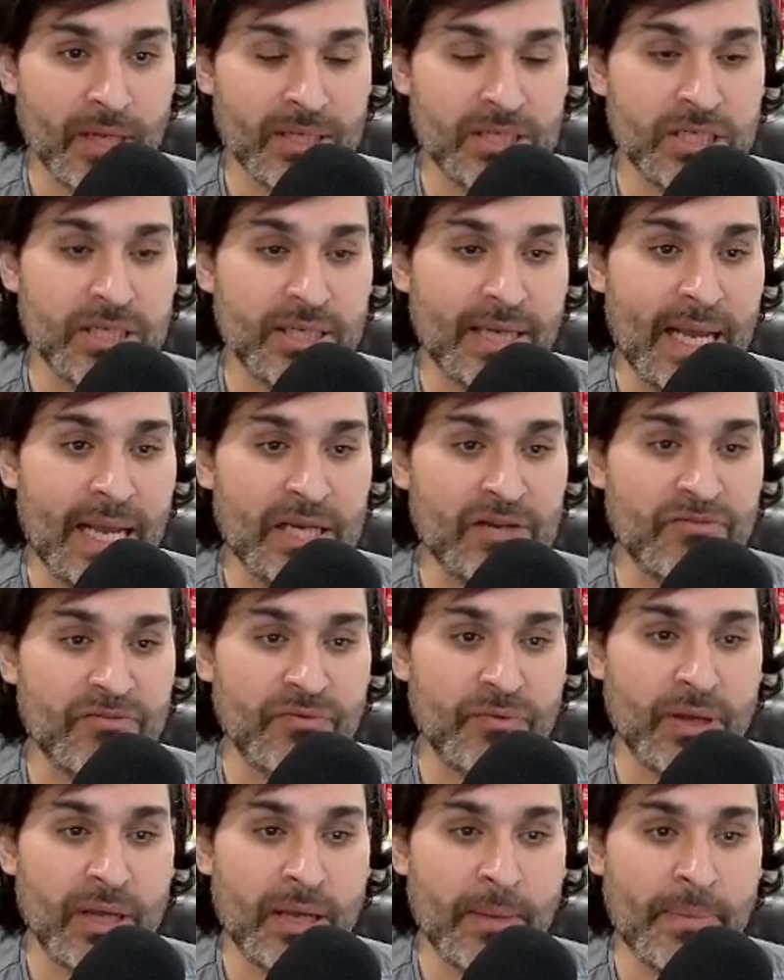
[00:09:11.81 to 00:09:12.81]
to kind
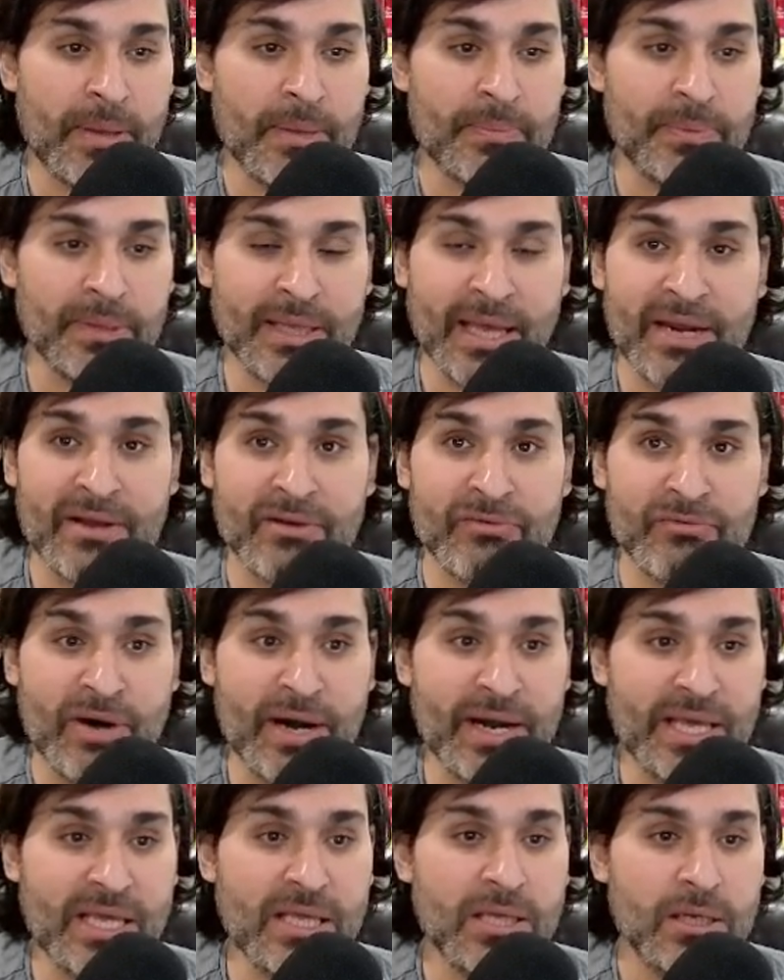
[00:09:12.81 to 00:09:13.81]
of people getting
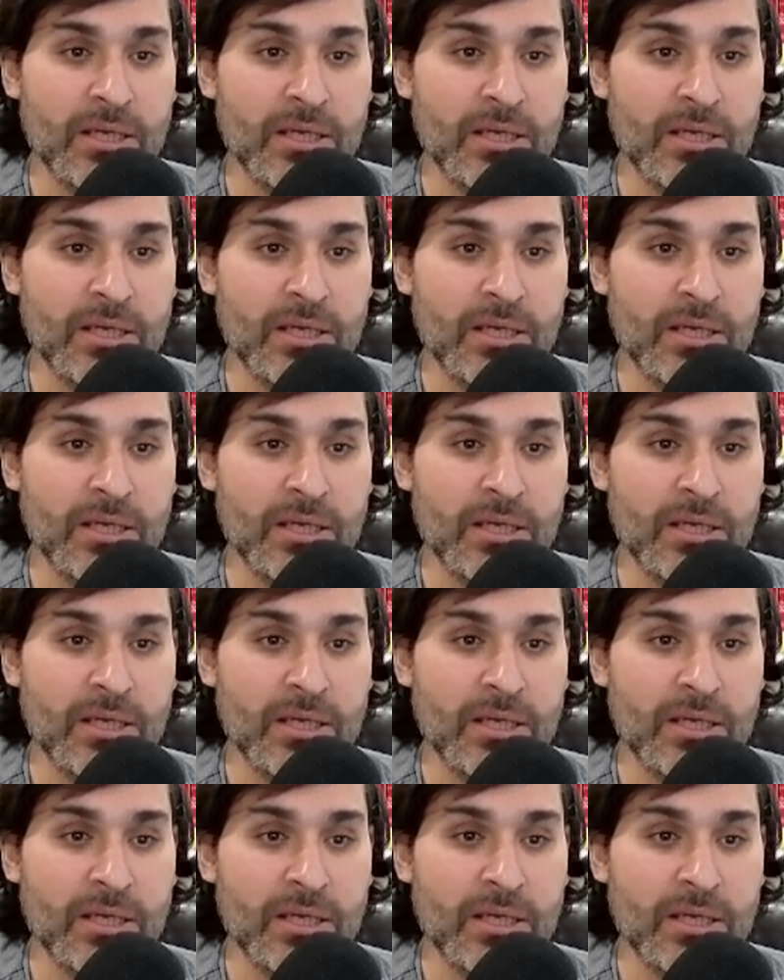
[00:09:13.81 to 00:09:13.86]
ready